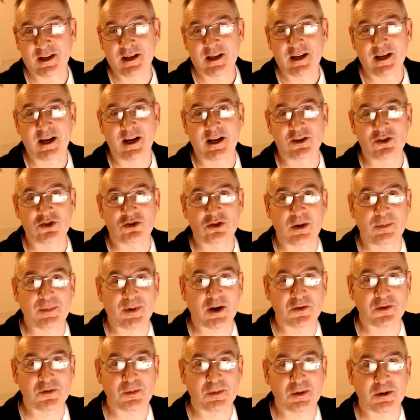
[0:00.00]
and trip
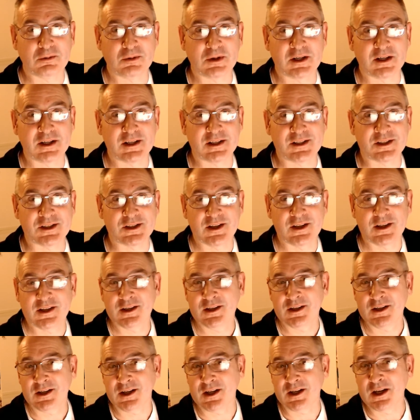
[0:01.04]
over my words
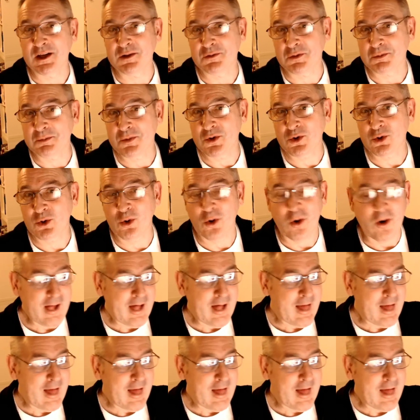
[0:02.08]
even more,